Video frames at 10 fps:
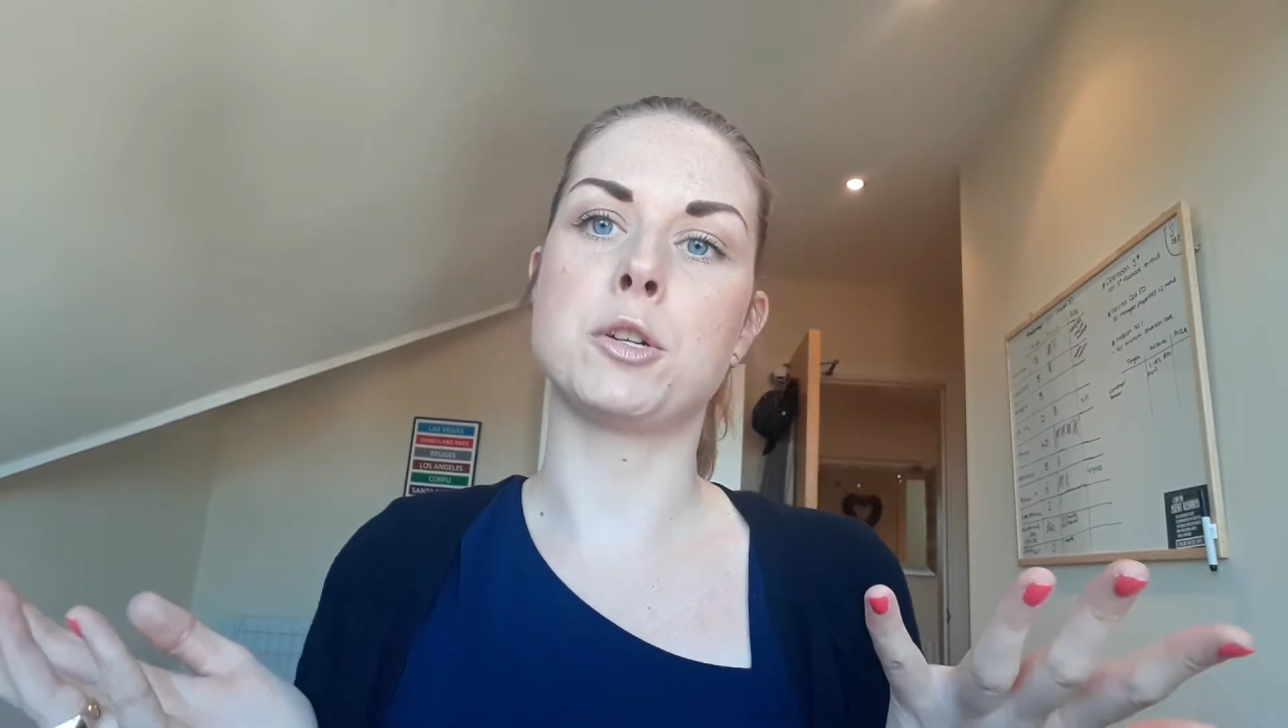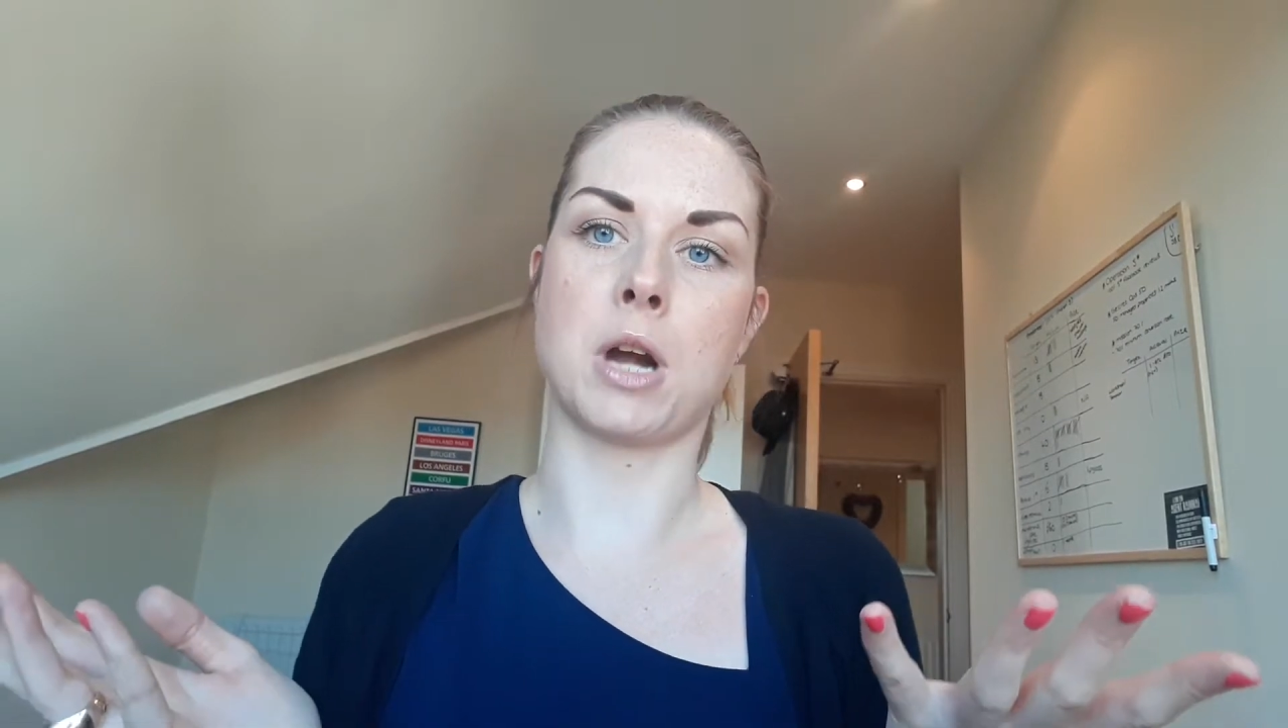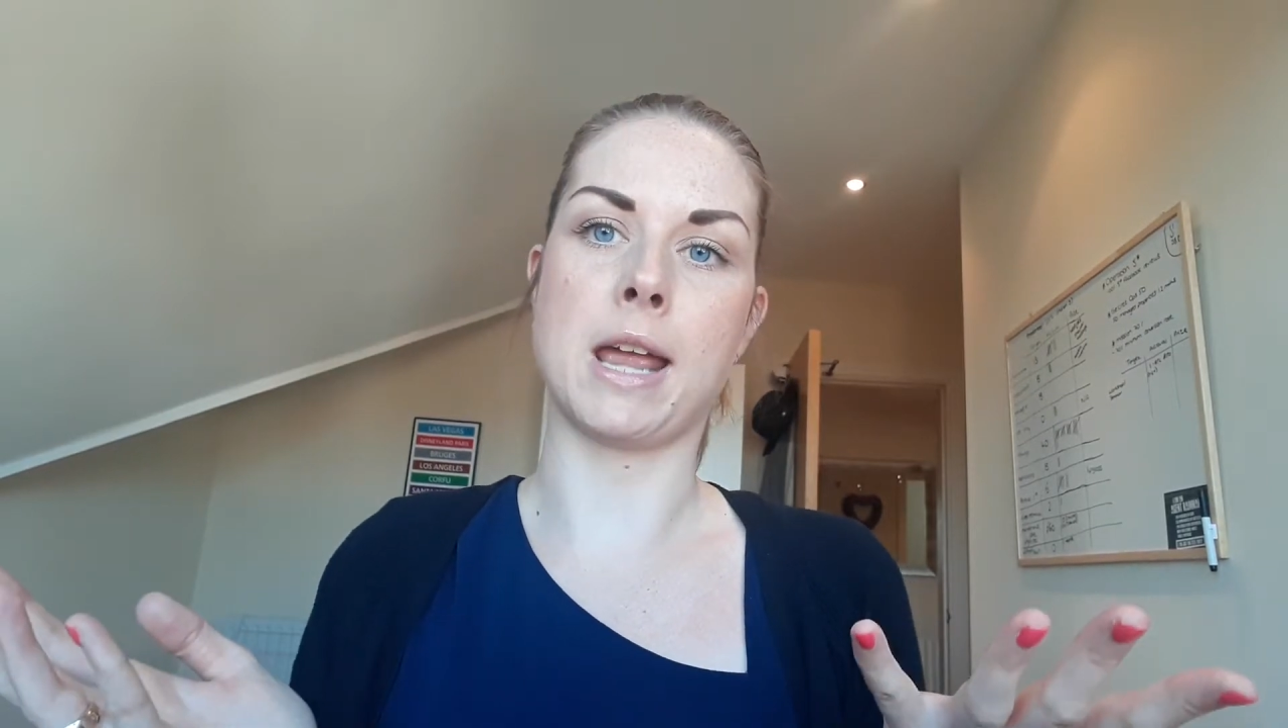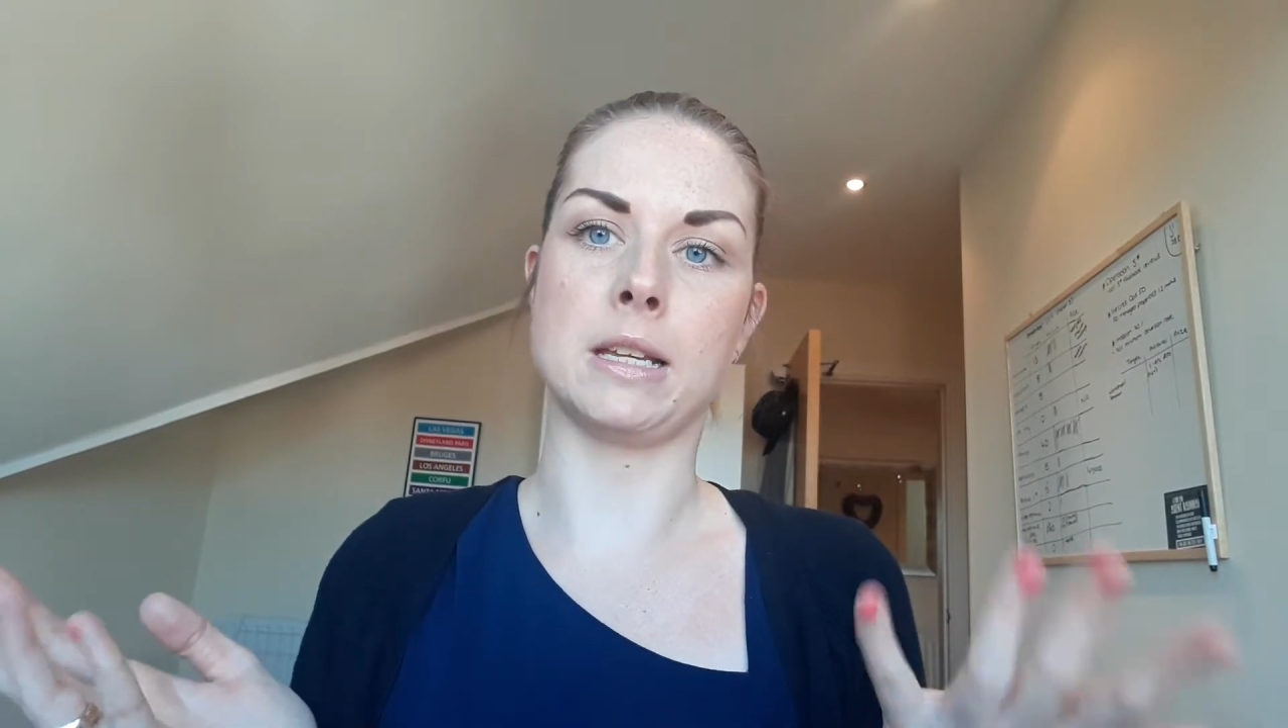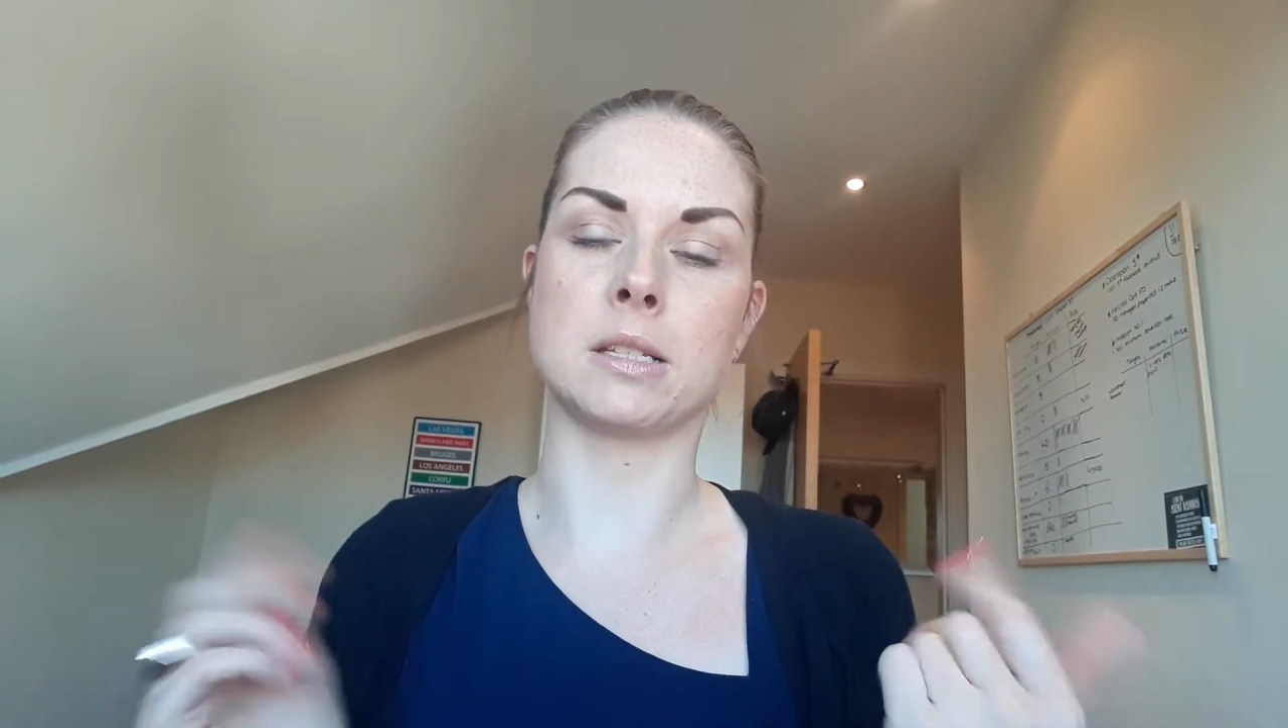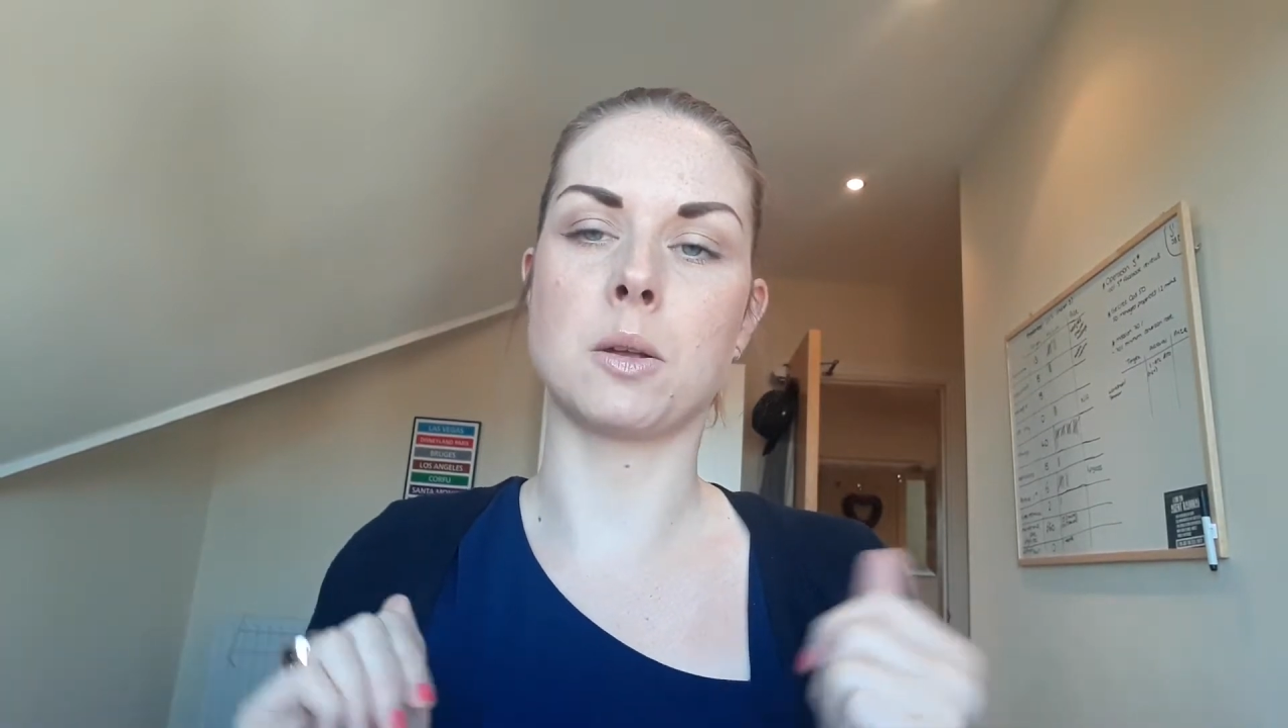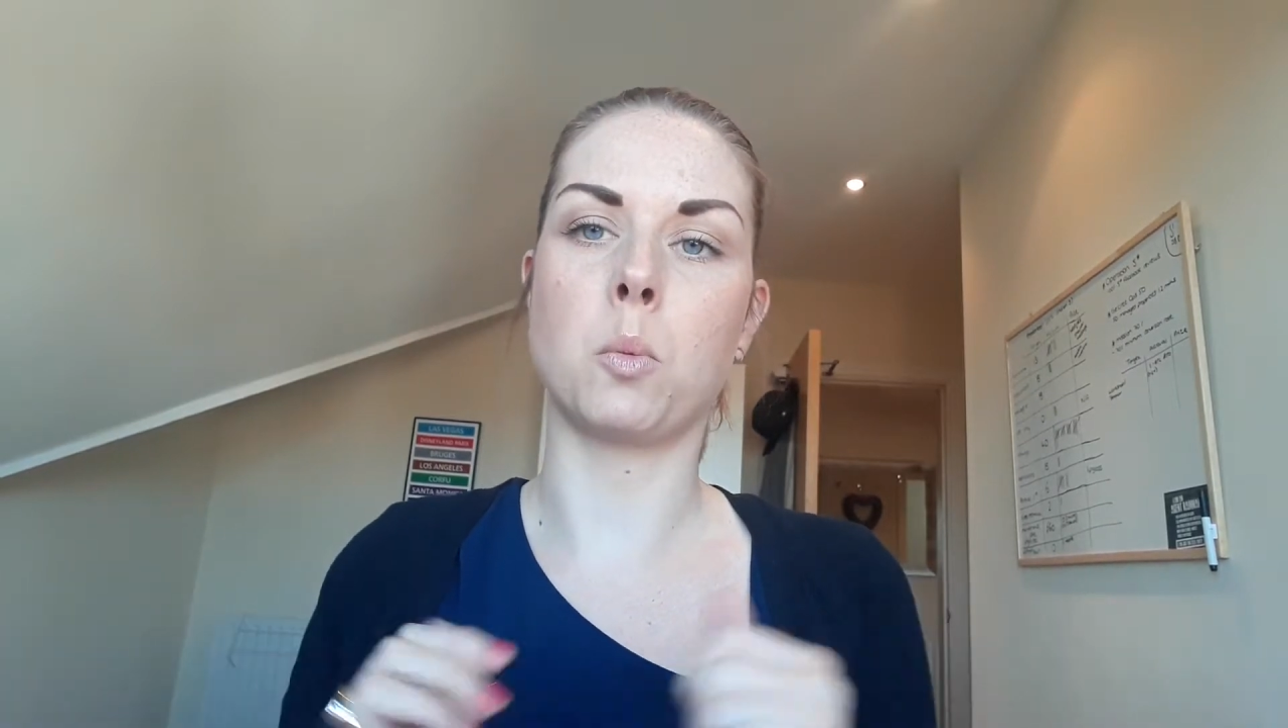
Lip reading: drains?